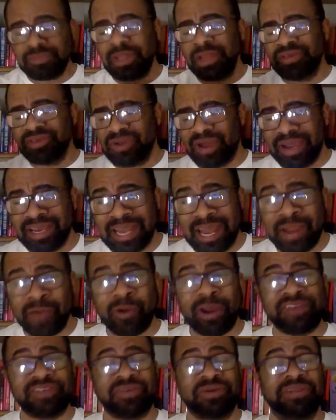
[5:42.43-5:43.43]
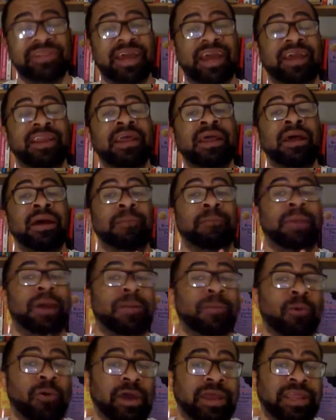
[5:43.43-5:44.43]
So I digress on that. My
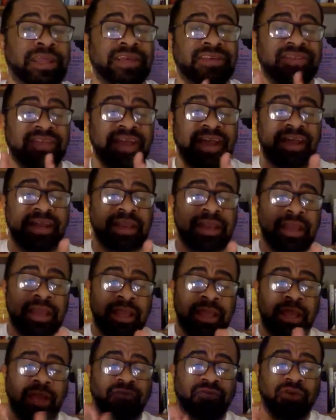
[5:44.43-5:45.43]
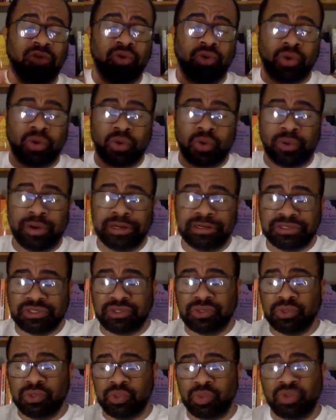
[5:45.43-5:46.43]
point is that if you're going
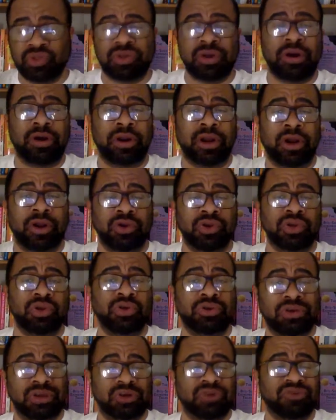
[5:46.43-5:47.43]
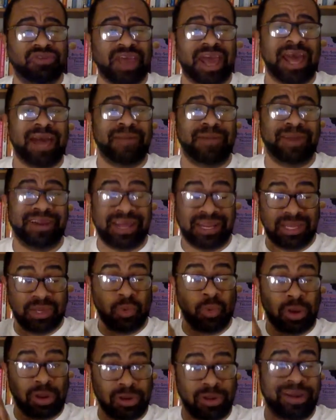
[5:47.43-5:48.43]
to start a New Year's habit and you
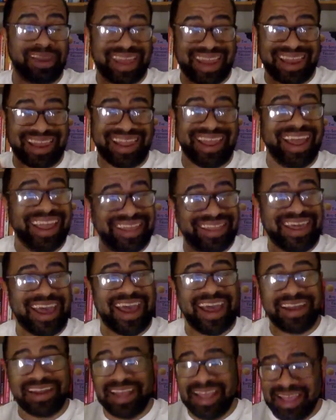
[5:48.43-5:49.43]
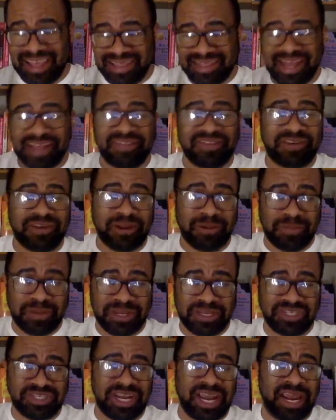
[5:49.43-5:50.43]
want to look at it like that, that's going to
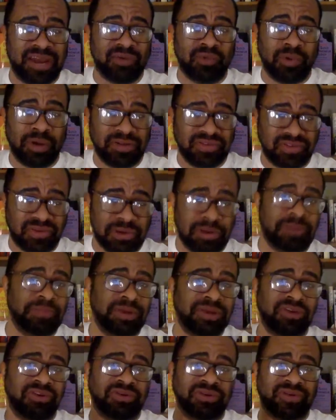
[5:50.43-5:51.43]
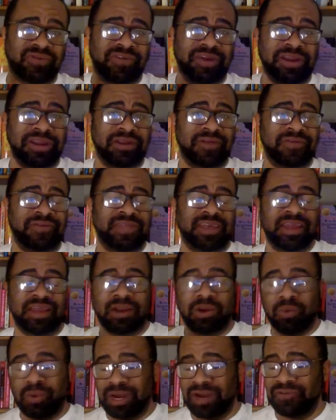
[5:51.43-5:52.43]
be January first is going to be your definitive
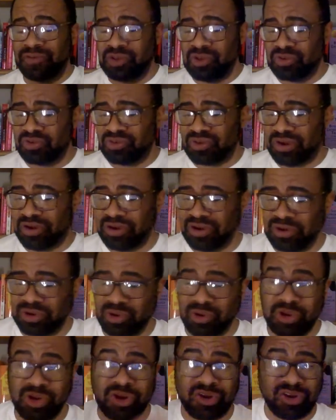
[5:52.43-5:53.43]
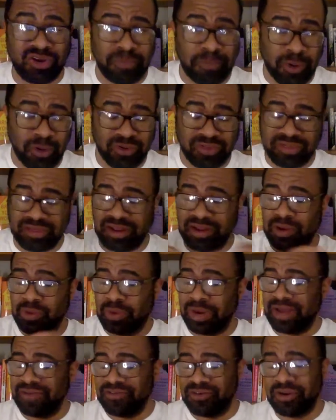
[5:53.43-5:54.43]
thing, or whatever you start your new year, your birthday or
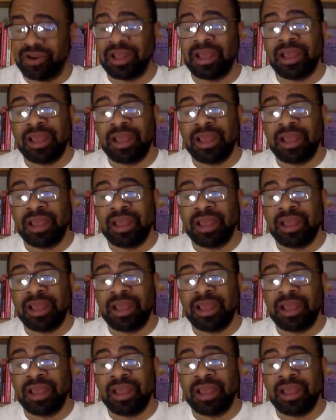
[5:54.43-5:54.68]
whatever.